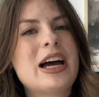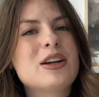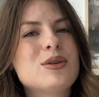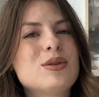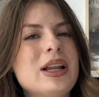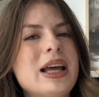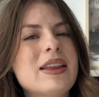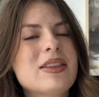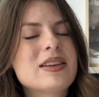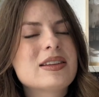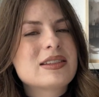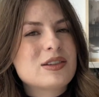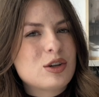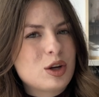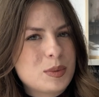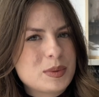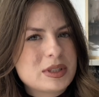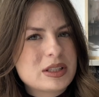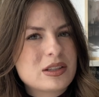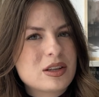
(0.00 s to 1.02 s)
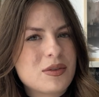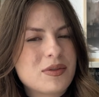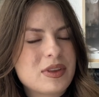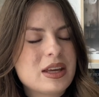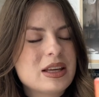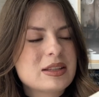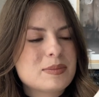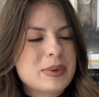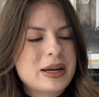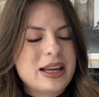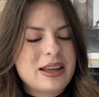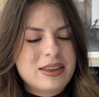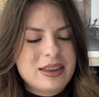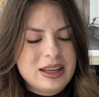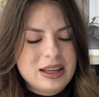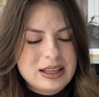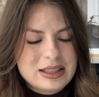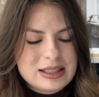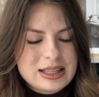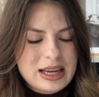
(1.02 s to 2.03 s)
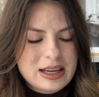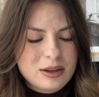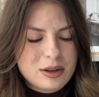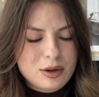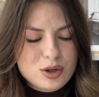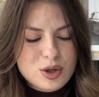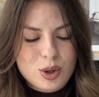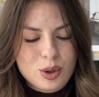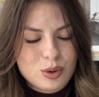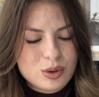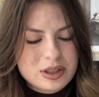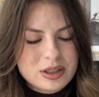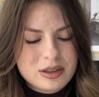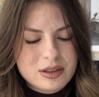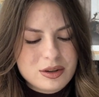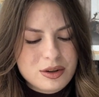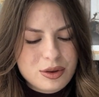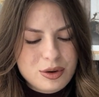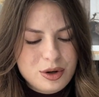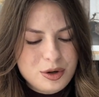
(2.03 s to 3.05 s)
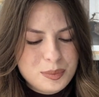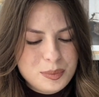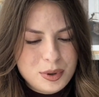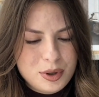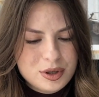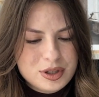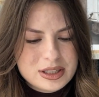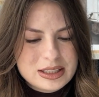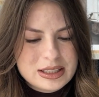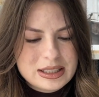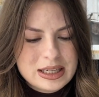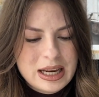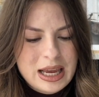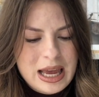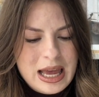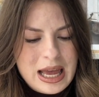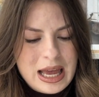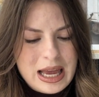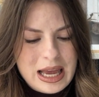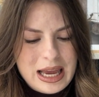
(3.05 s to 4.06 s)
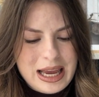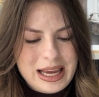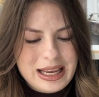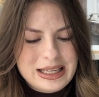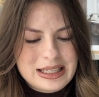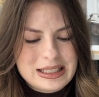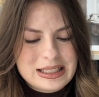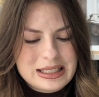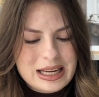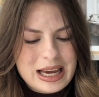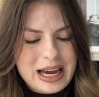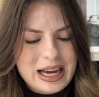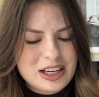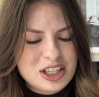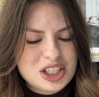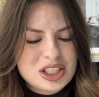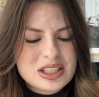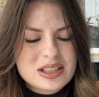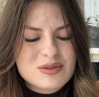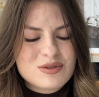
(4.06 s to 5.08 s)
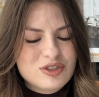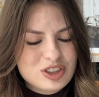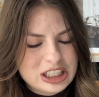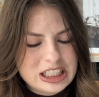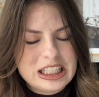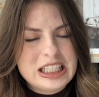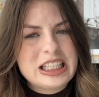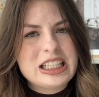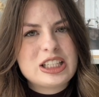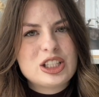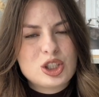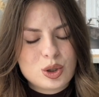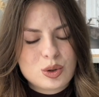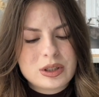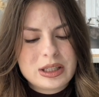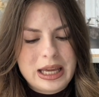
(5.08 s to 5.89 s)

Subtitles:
I do like the synopsis of this, but I think it's like told in third person, and I just really don't